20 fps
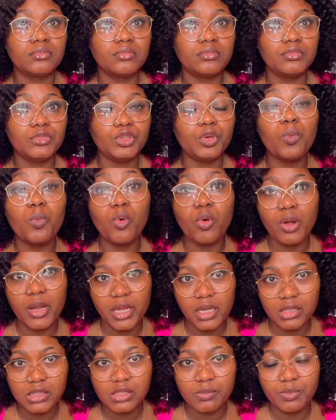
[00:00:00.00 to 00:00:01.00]
your work
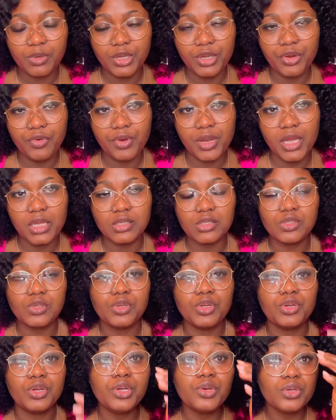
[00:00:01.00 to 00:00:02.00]
experience. So
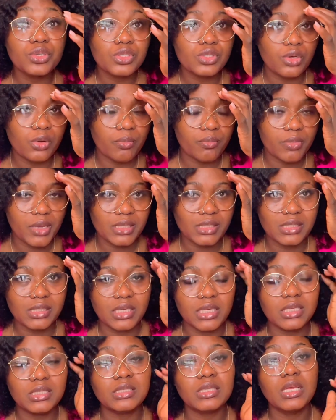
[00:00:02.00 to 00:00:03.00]
you're going to submit
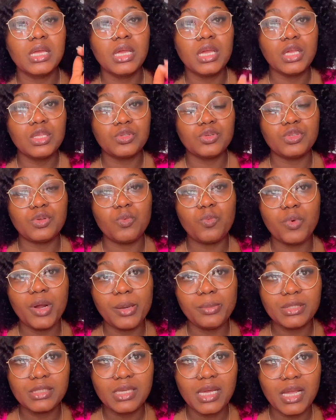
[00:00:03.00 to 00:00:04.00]
this to the
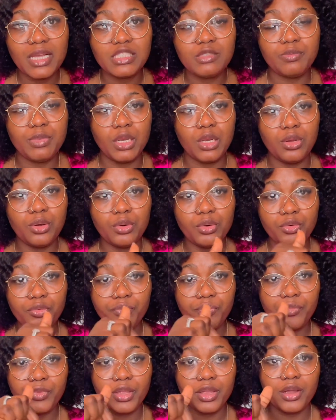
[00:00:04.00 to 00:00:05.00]
website below.
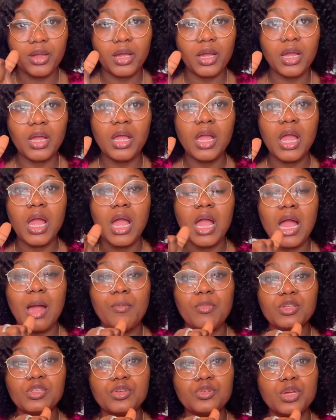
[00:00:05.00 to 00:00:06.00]
Yeah,
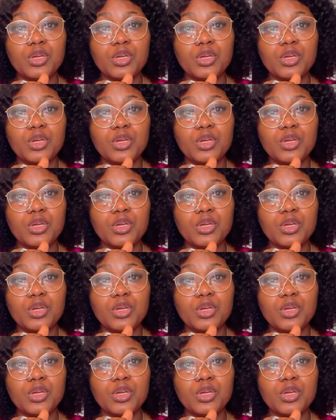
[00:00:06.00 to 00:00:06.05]
I'm also